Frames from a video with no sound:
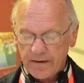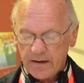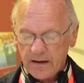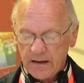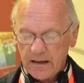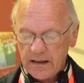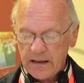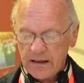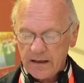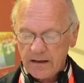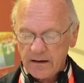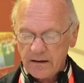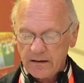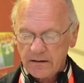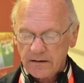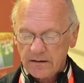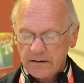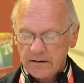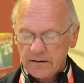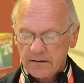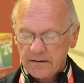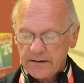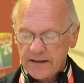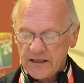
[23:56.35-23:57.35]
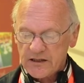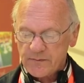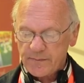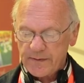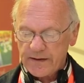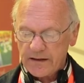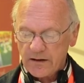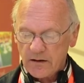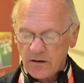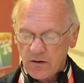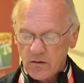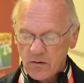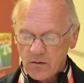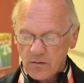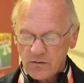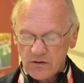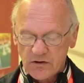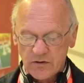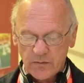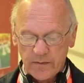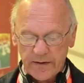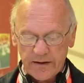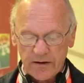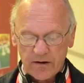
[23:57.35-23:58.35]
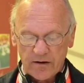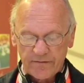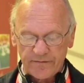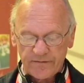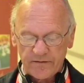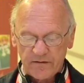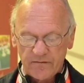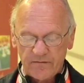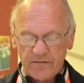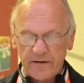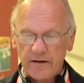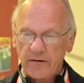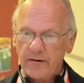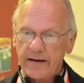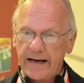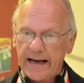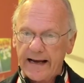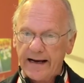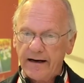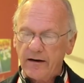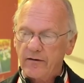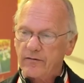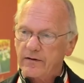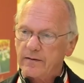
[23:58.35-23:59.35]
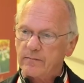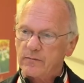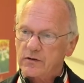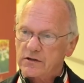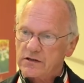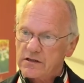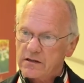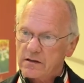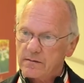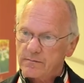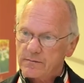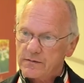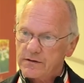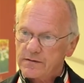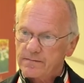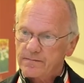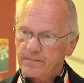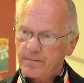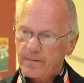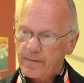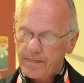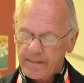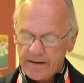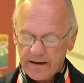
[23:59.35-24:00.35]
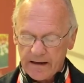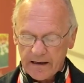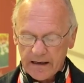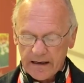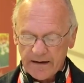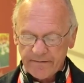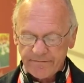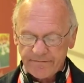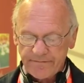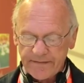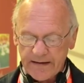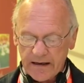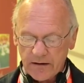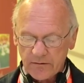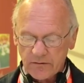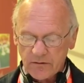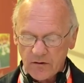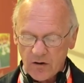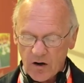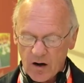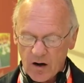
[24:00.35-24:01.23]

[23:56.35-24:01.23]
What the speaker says: Here, there has been a cause where often very angry Muslims have found